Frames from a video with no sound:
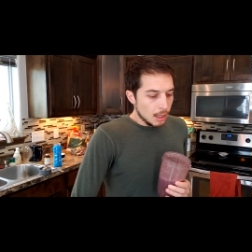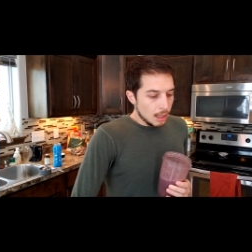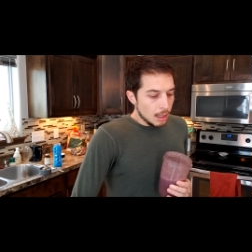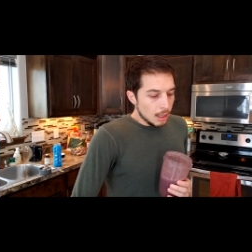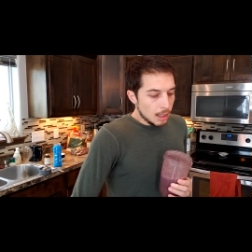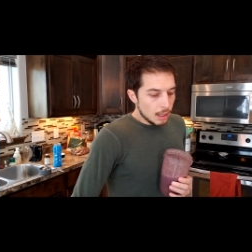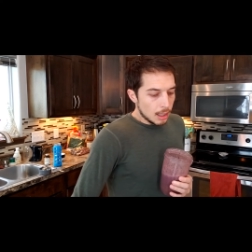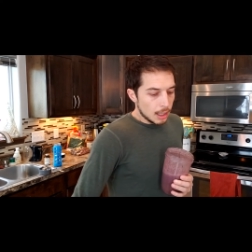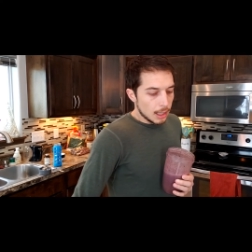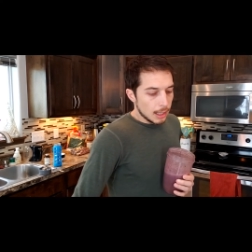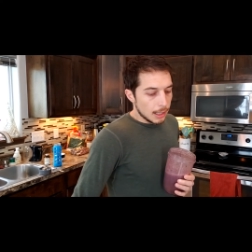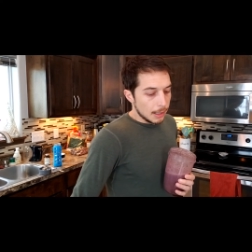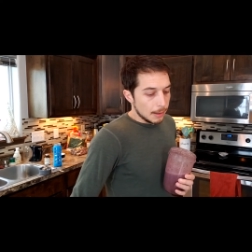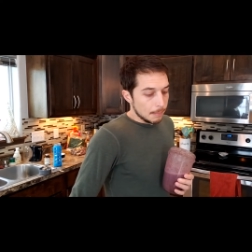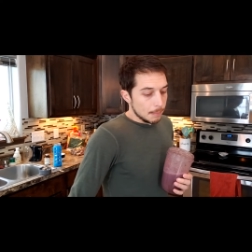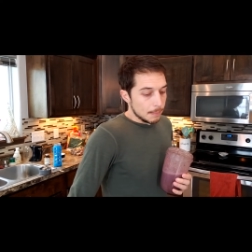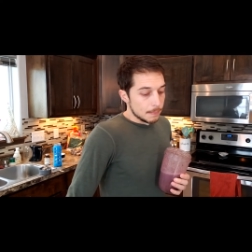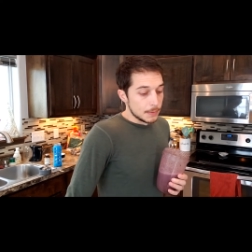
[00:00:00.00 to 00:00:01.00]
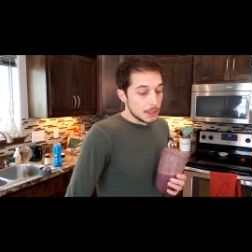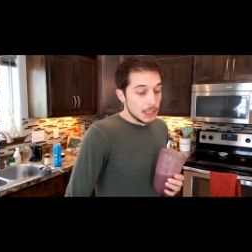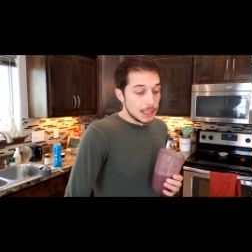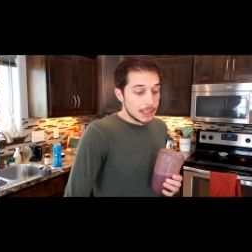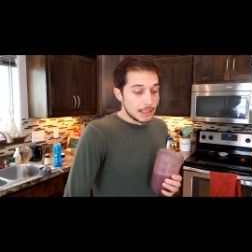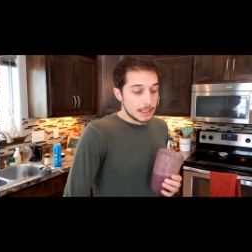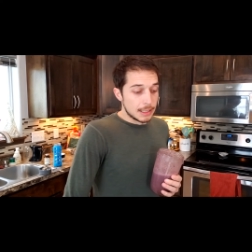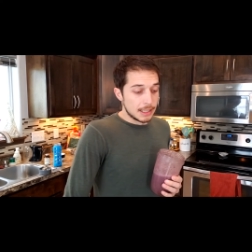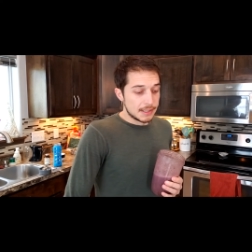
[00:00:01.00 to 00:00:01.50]

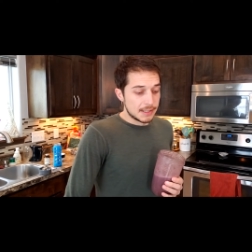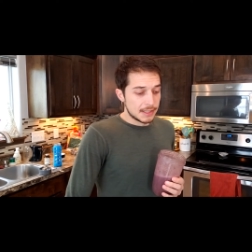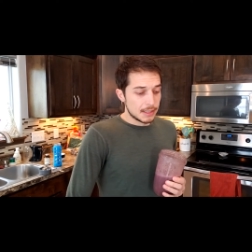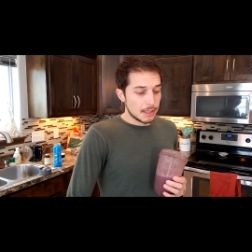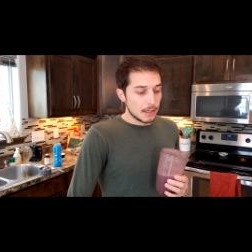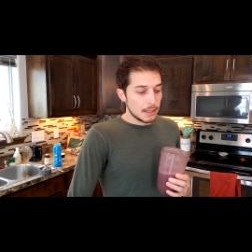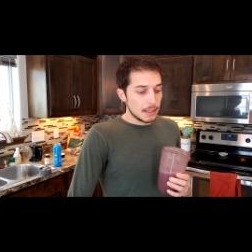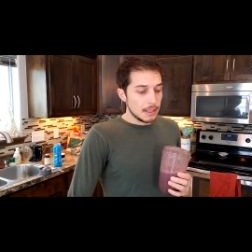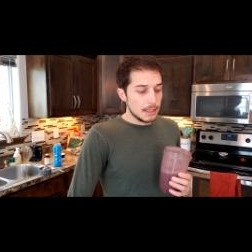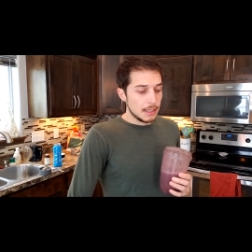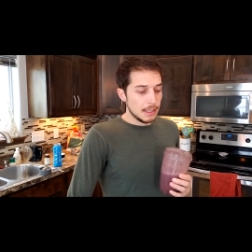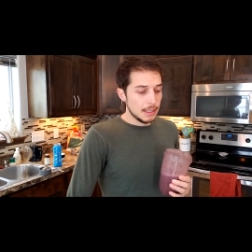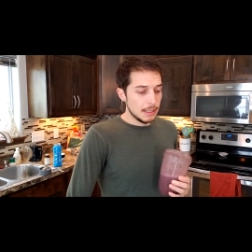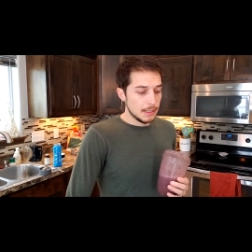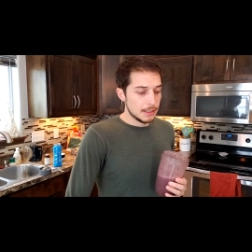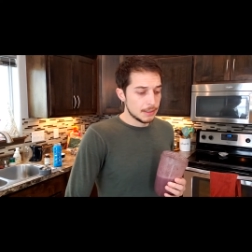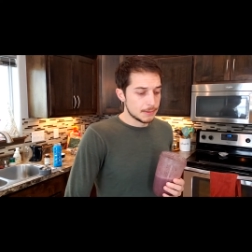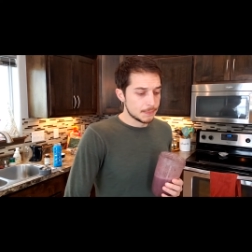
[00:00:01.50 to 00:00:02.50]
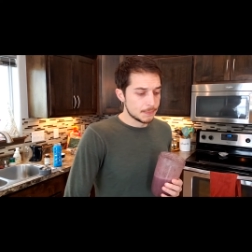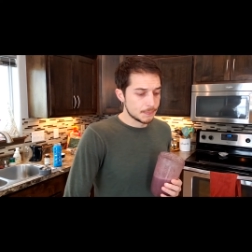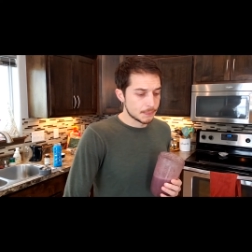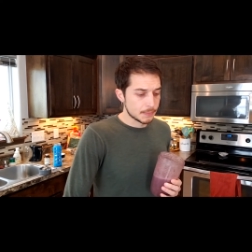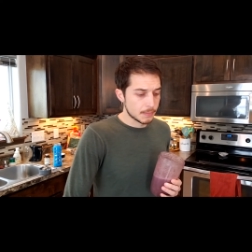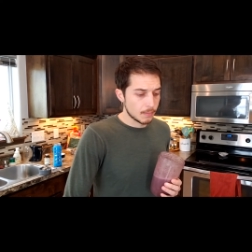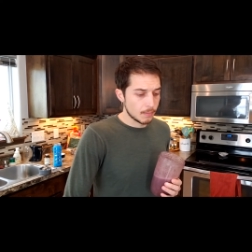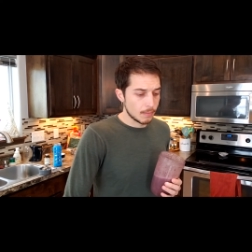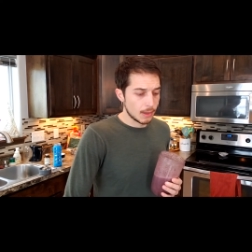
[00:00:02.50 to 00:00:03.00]
I started
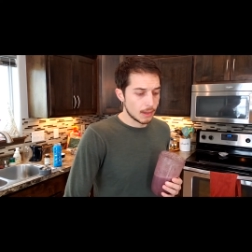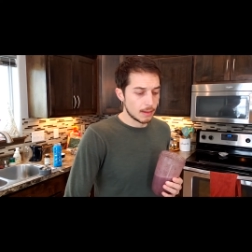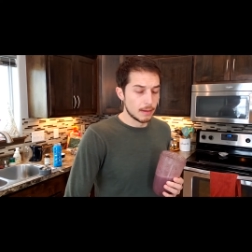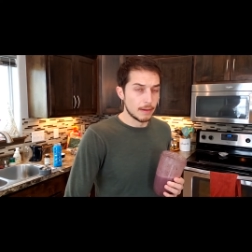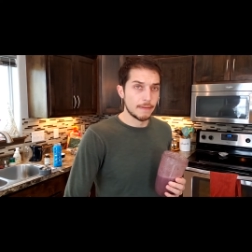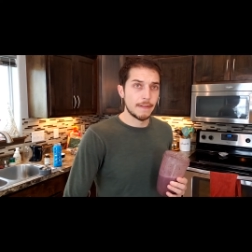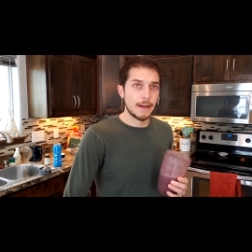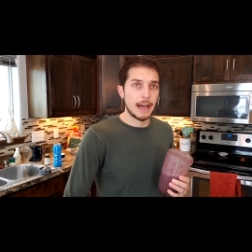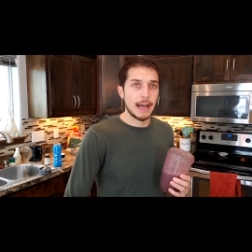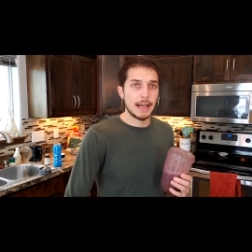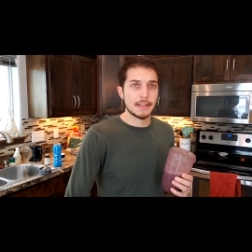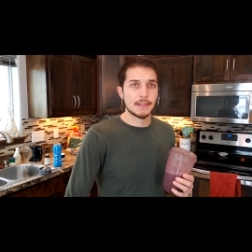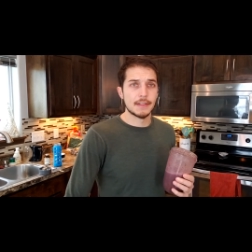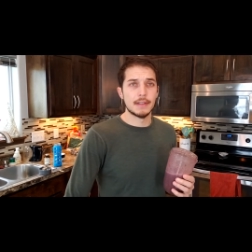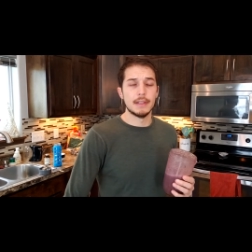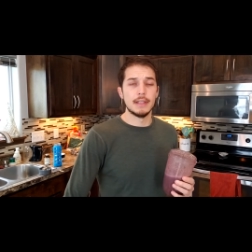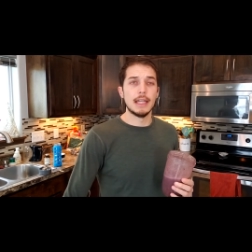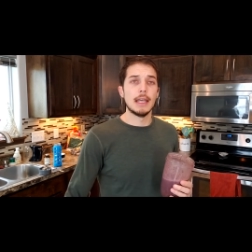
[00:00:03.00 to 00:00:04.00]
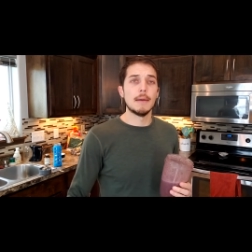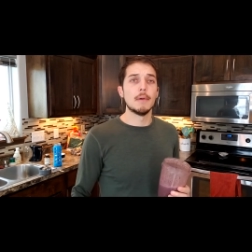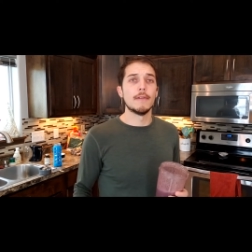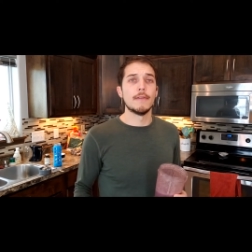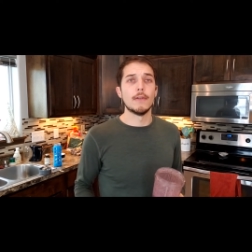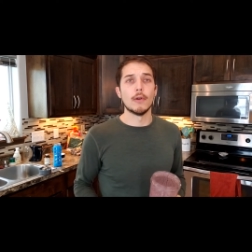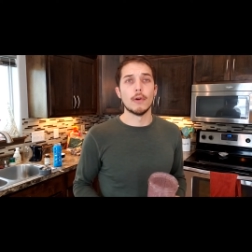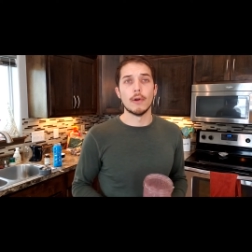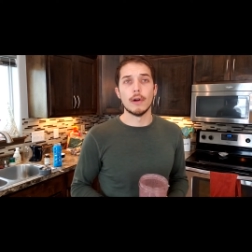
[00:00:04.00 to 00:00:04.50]
the fast the day
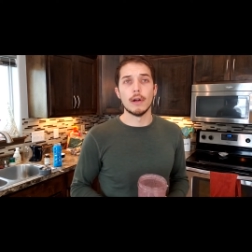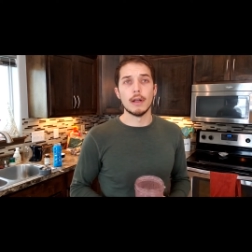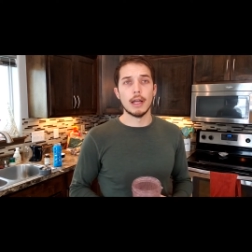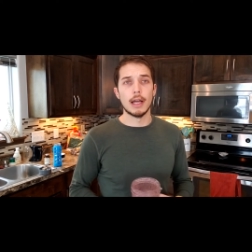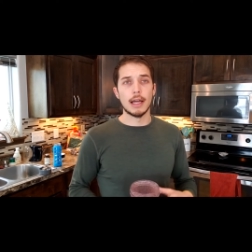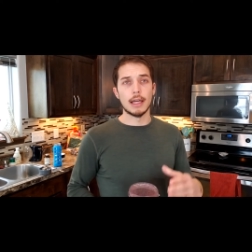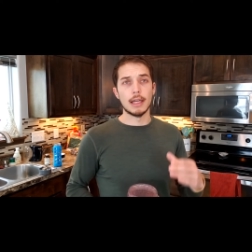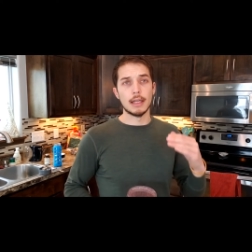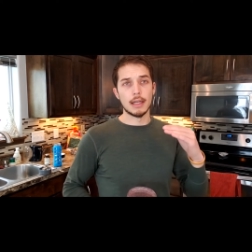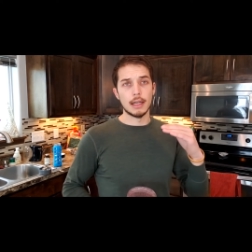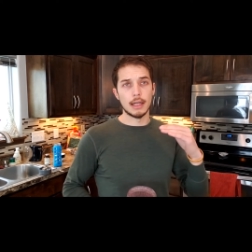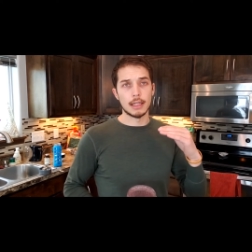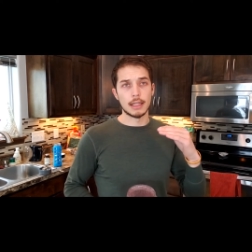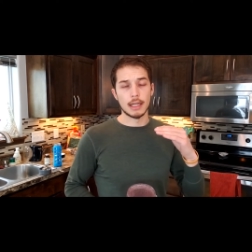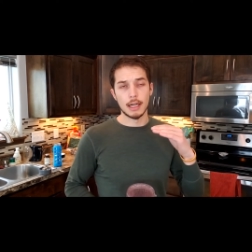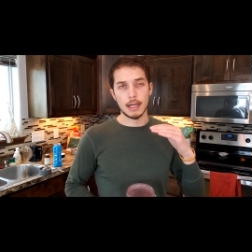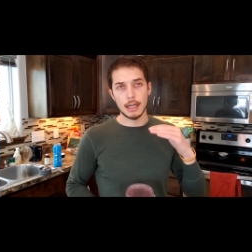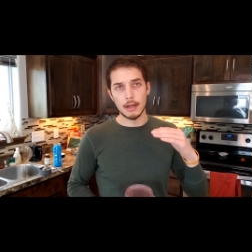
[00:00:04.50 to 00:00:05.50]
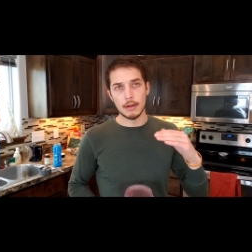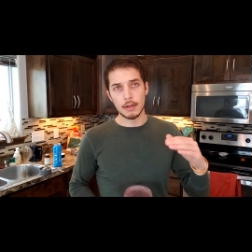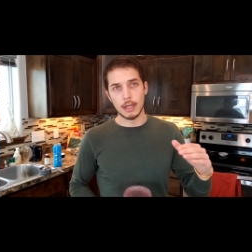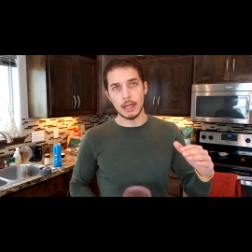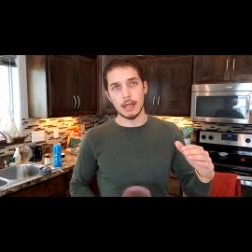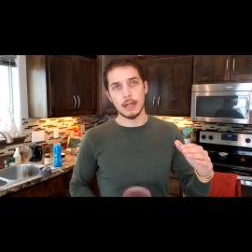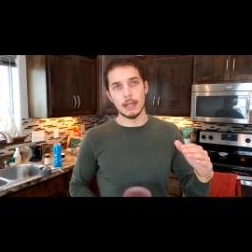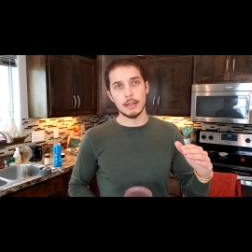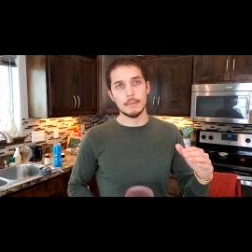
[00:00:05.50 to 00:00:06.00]
before. I cut out
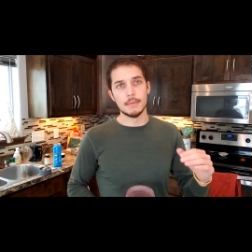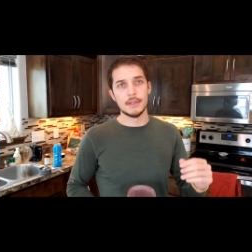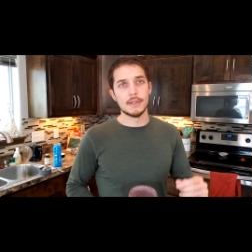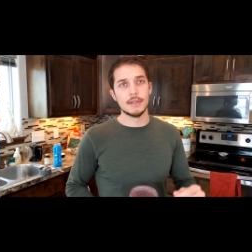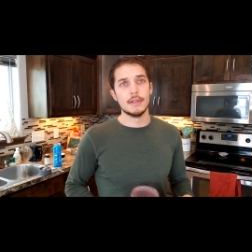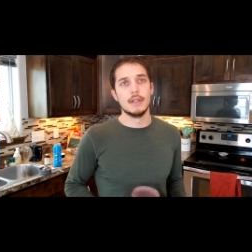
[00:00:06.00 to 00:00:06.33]
carbs